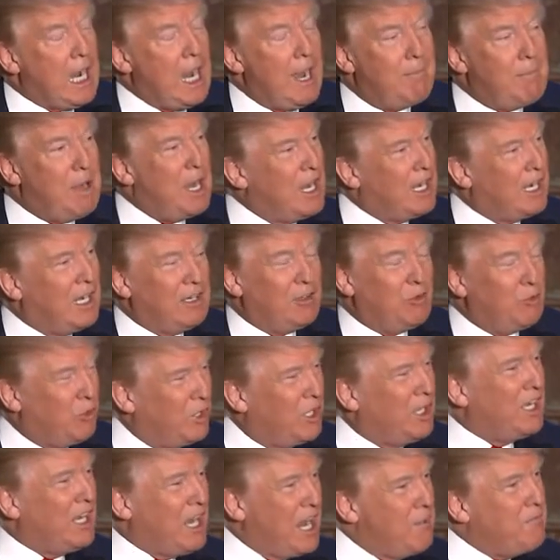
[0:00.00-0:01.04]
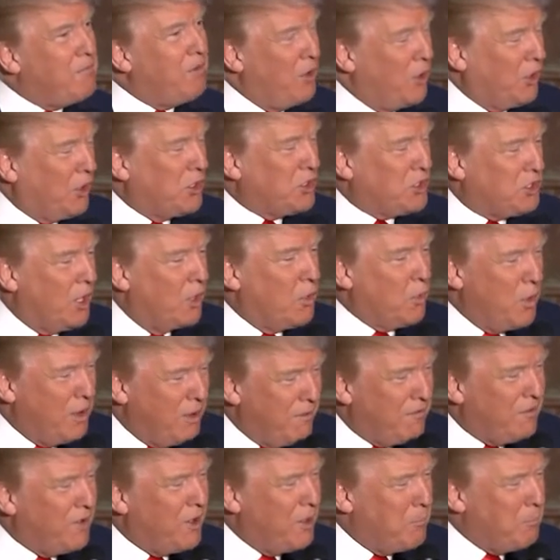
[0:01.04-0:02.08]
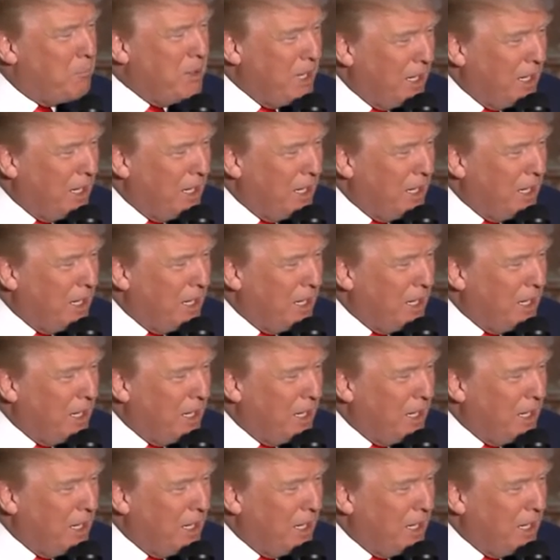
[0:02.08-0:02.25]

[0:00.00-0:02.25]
I'm focused on one very